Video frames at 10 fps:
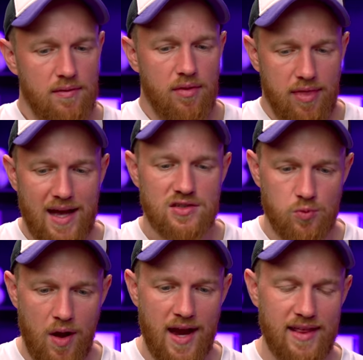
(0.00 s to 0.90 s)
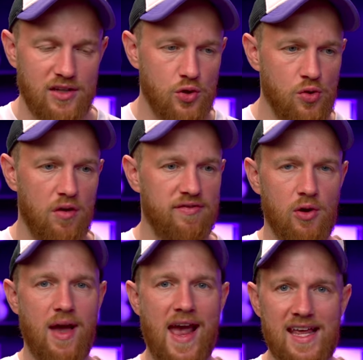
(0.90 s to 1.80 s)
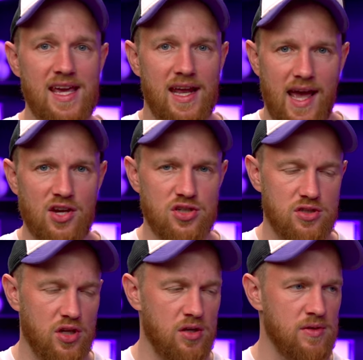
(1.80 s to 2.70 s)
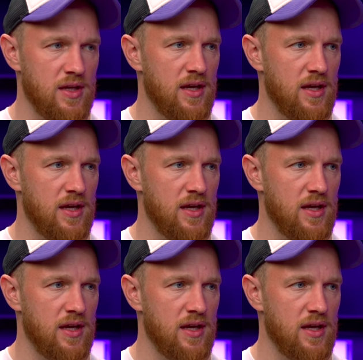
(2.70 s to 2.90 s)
That's why they do not feel any connection to you.